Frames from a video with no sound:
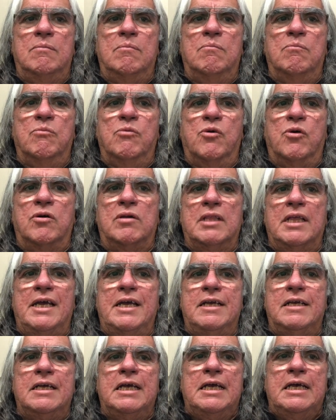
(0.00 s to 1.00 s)
more
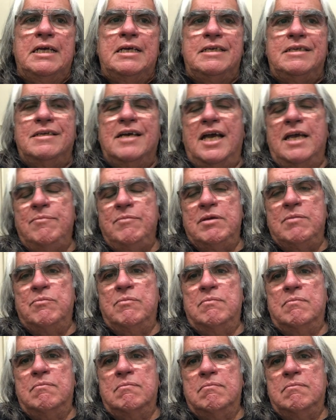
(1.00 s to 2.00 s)
like
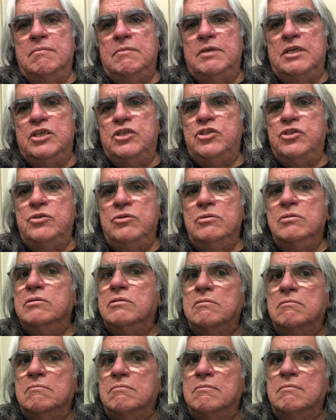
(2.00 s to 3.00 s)
timing
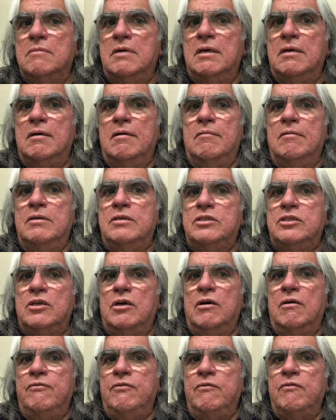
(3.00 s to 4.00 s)
issues.
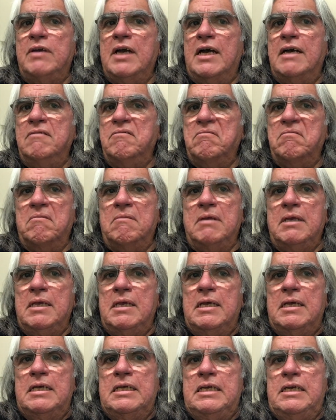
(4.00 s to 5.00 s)
So if you've got
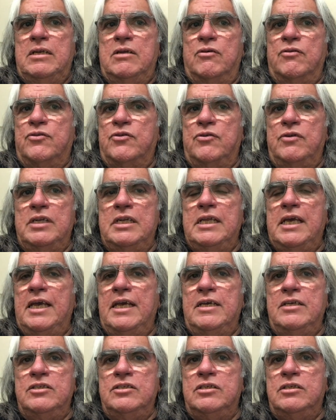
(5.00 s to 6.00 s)
30
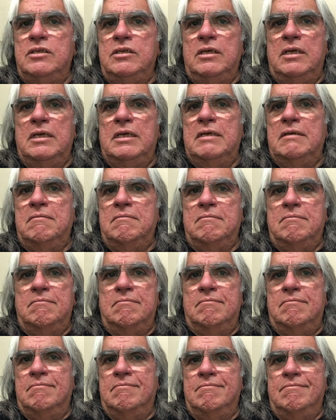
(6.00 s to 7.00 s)
days,
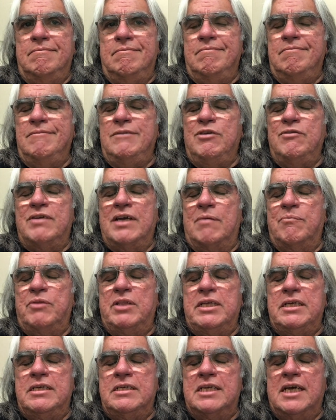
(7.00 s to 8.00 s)
you've got
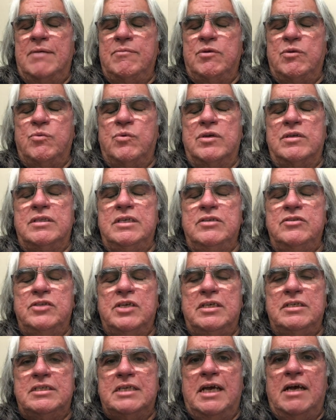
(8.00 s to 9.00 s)
plenty of time to work these
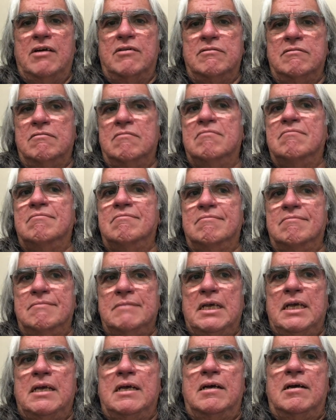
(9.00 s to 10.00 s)
things out.
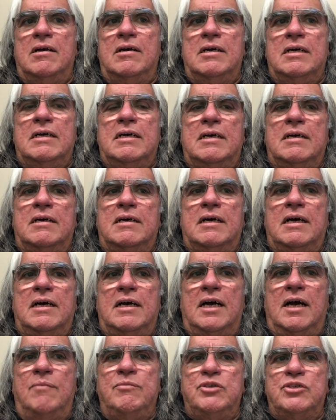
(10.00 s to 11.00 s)

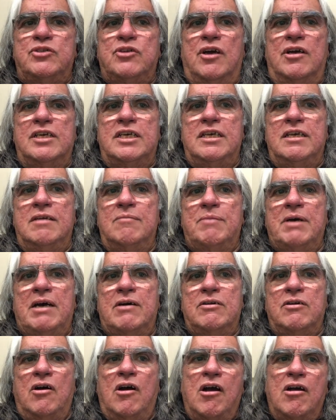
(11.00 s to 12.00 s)
I'm just talking
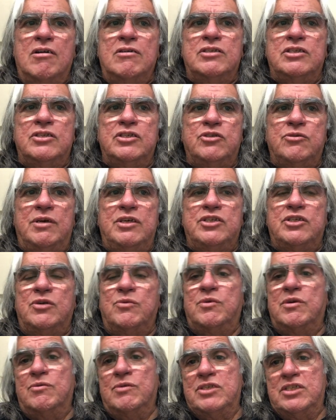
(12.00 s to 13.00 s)
about our
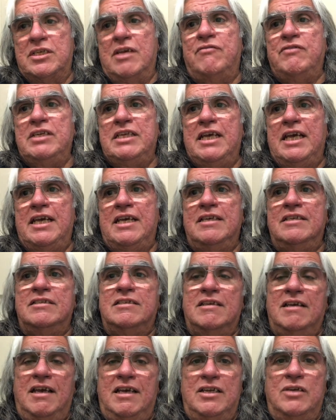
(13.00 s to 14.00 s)
situation where it was 7
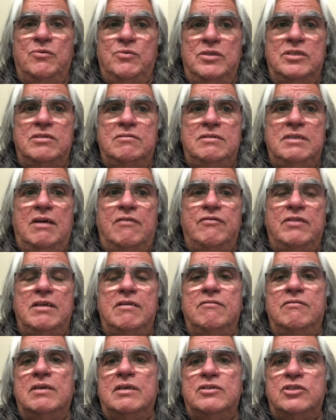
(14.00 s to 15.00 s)
days and it was
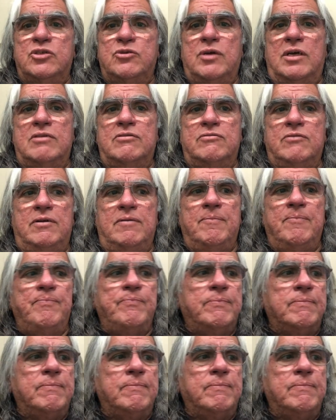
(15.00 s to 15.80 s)
definitely stressful.